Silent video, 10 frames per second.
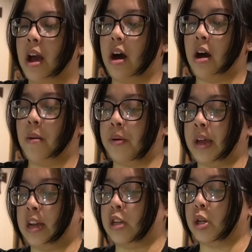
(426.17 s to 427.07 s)
um, but
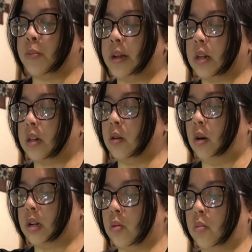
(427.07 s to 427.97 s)
yeah, you just basically
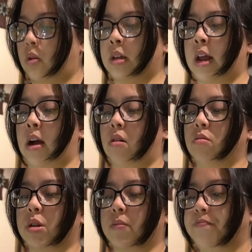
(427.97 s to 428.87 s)
want to roll it
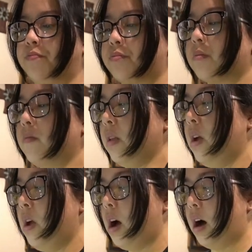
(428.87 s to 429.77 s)
out.
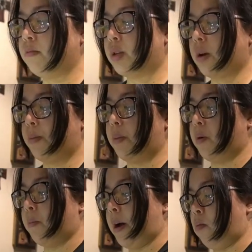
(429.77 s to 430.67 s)
Um, some
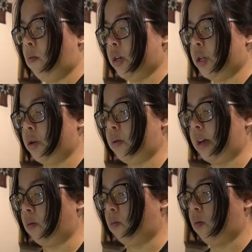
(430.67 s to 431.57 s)
people might want to
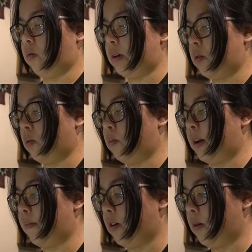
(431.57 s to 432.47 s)
like roll it or
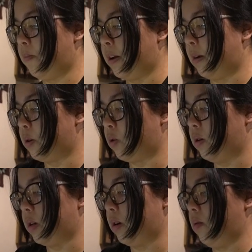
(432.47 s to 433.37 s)
whatever, but I'm just going
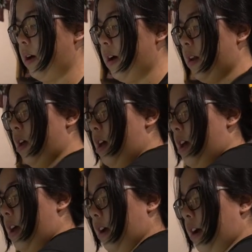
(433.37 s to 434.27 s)
to go ahead
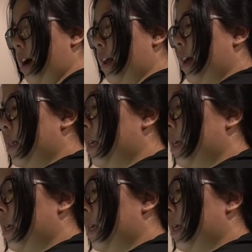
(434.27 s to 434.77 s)
and cut it